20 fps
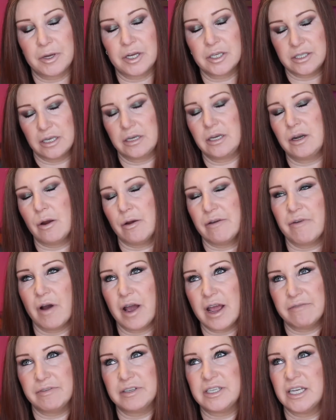Because, you know, if
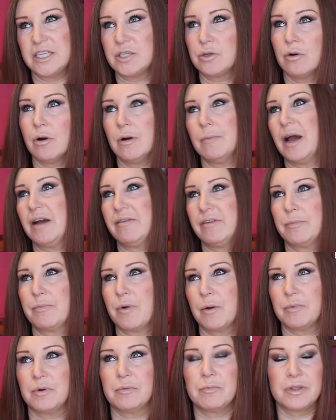I ever said to her, oh, I'm having a
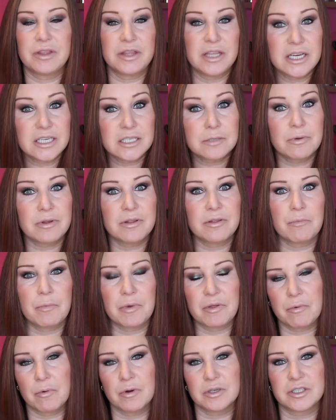problem with this with
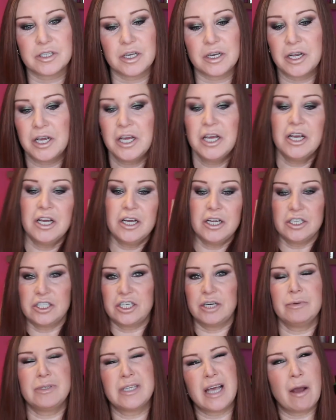Watson,
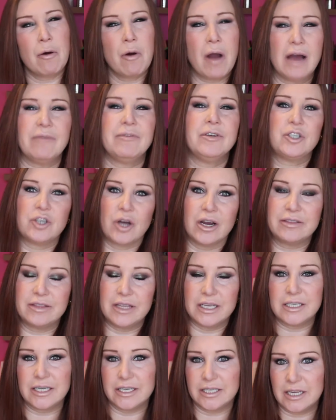she would say, oh, have you tried
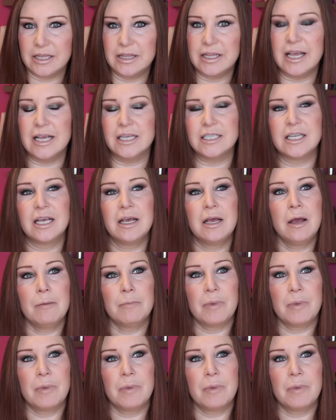this, this and this?